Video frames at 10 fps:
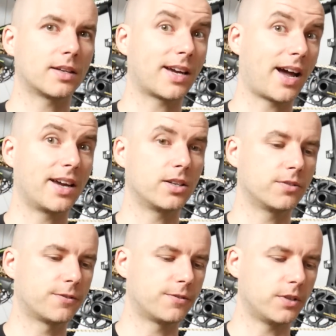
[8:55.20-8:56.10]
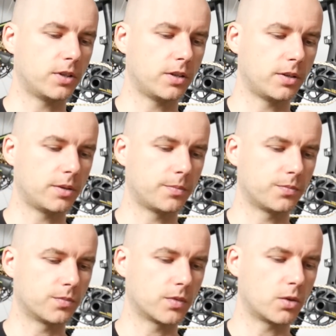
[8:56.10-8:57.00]
kind of
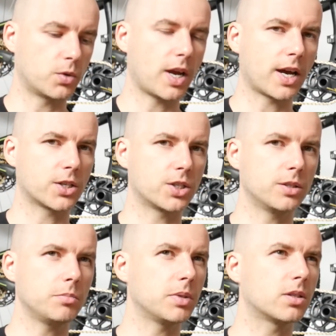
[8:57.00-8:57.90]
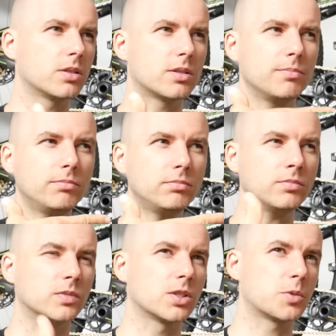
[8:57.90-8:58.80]
reaction, because
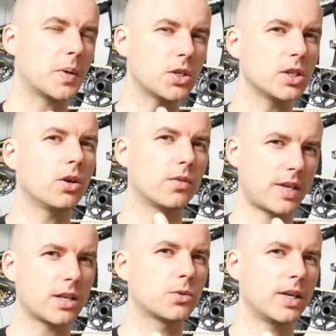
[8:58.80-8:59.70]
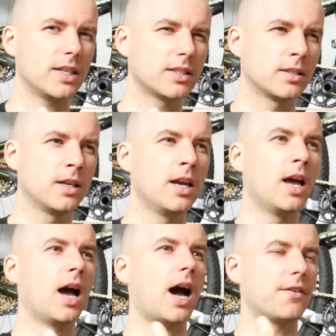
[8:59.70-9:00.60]
especially on that race,
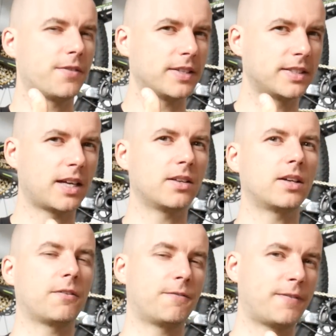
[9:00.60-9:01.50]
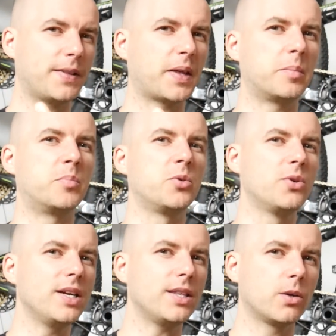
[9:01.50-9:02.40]
I felt that
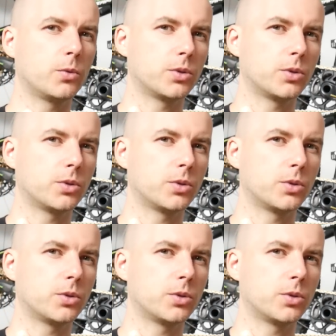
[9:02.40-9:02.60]
breathing